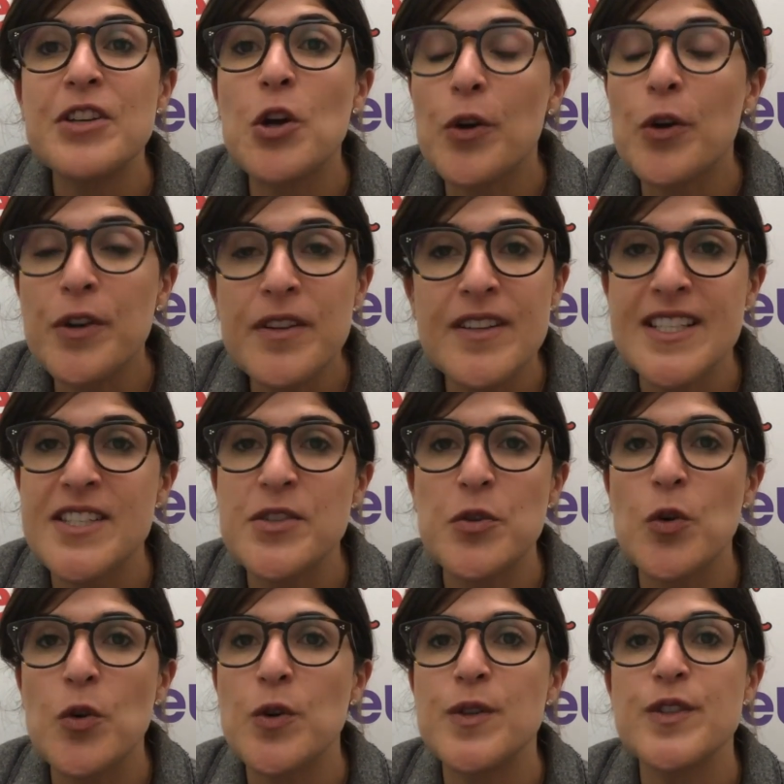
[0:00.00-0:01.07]
go to their
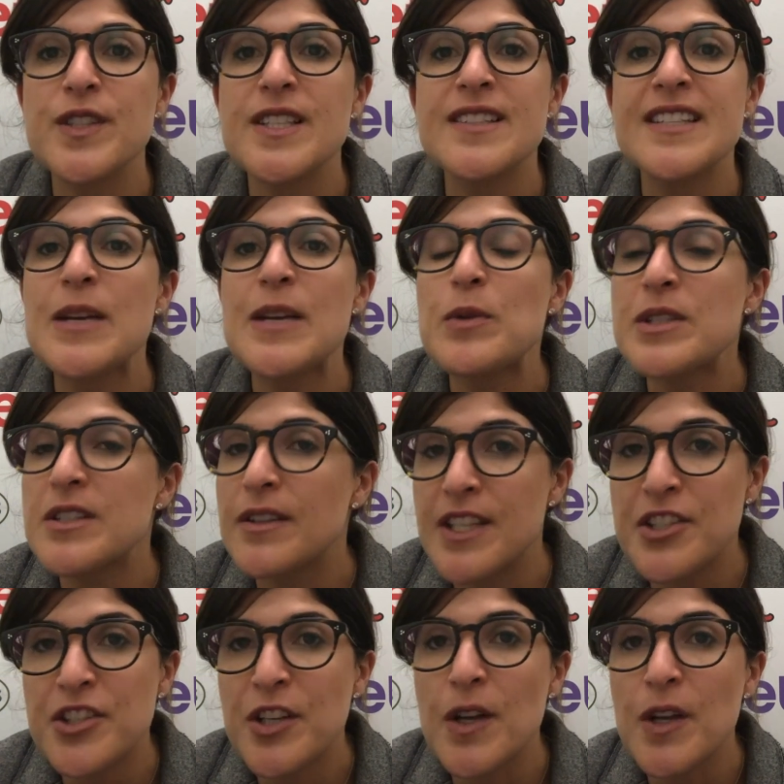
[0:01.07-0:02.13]
stores, see what's on
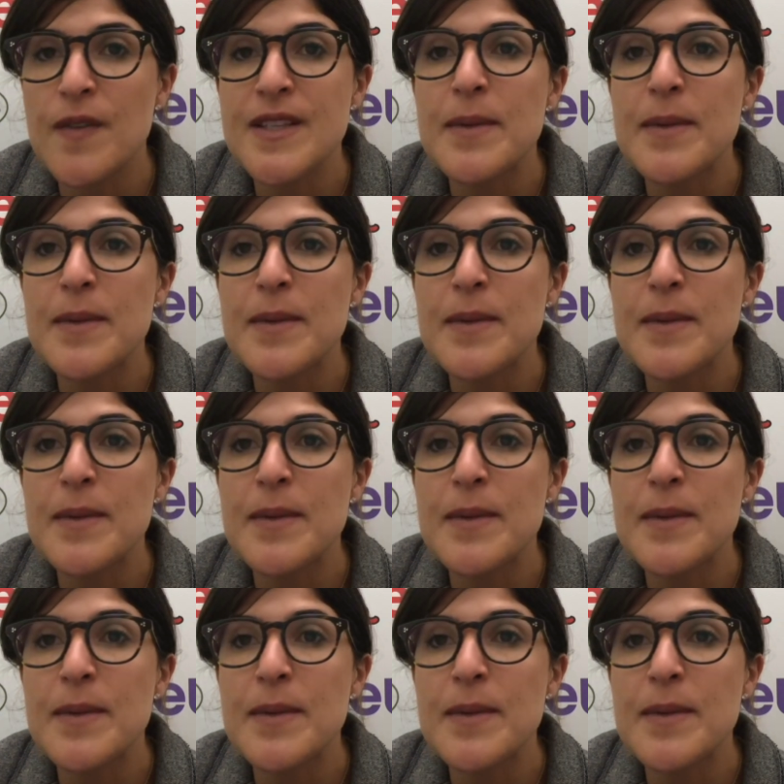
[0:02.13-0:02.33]
their shelves.